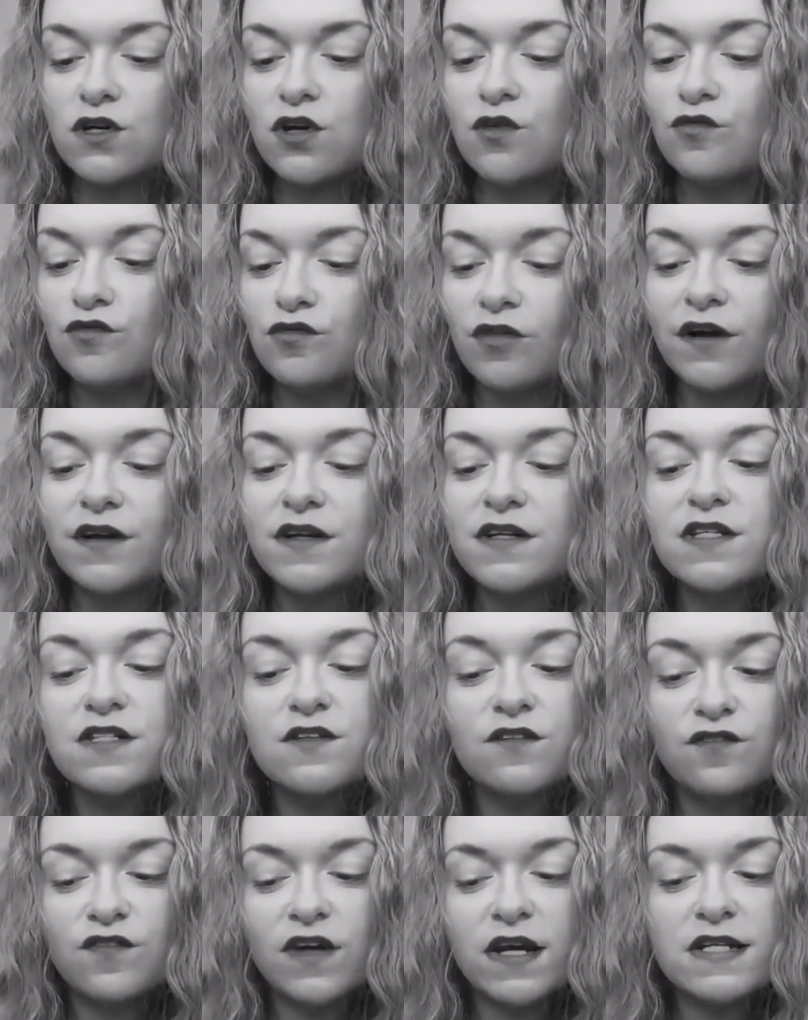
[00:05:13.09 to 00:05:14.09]
confront and
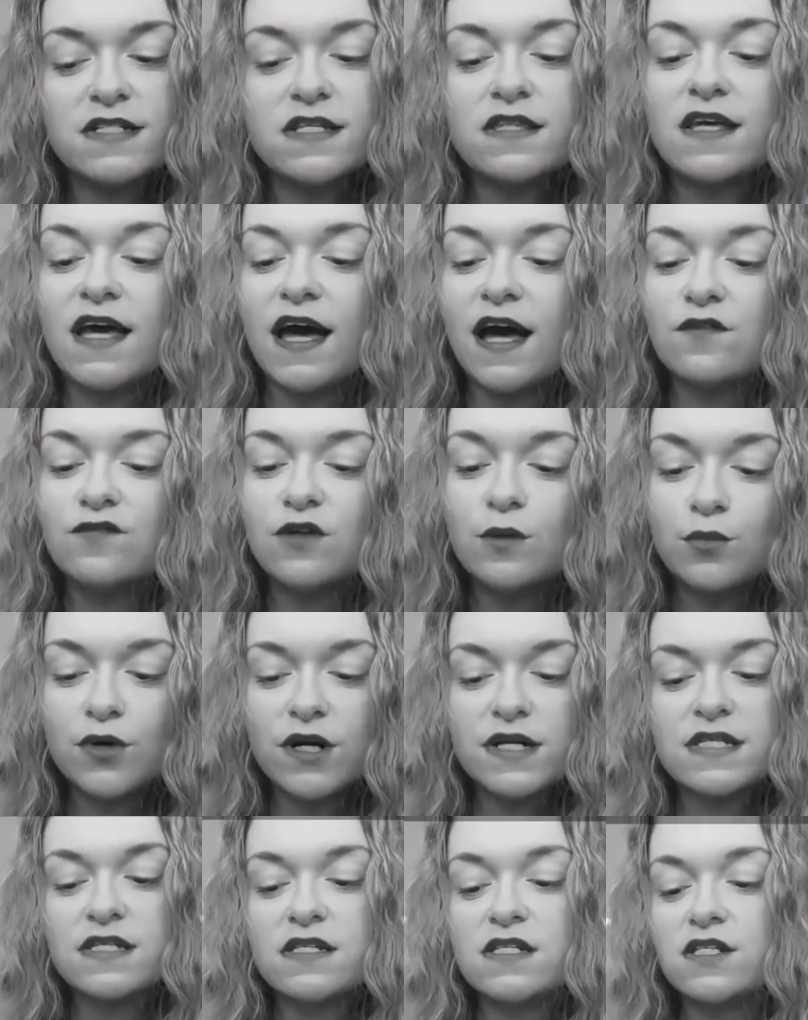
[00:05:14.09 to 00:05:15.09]
defeat the
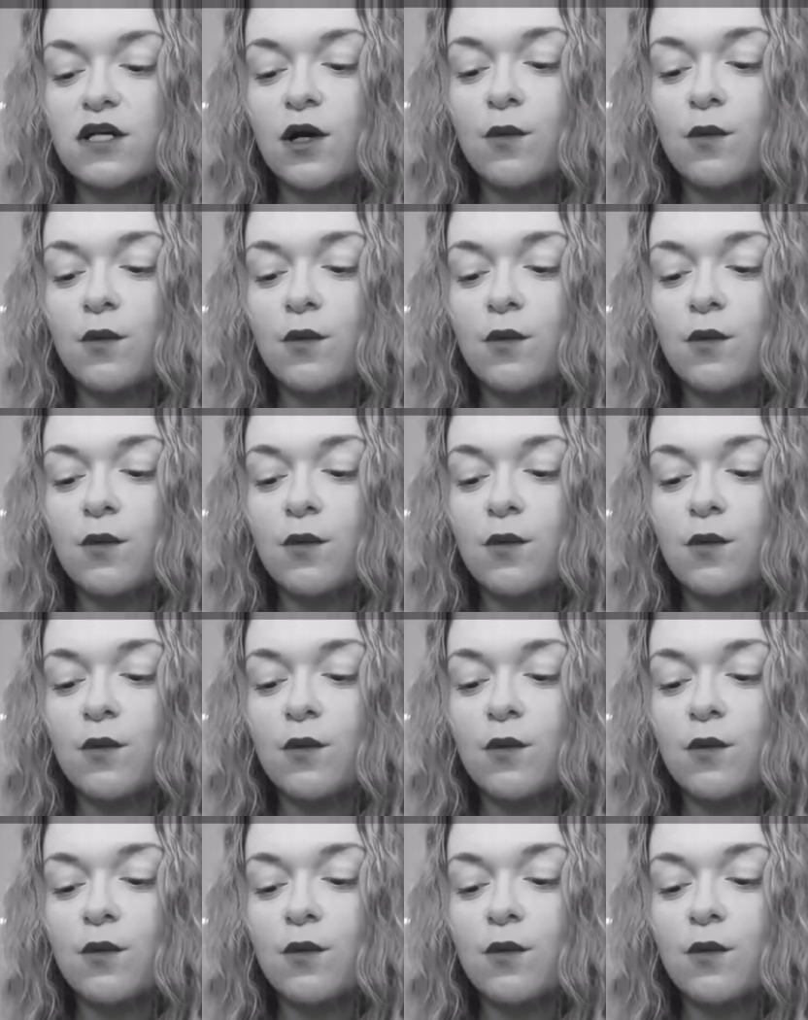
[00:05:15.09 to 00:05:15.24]
ever-present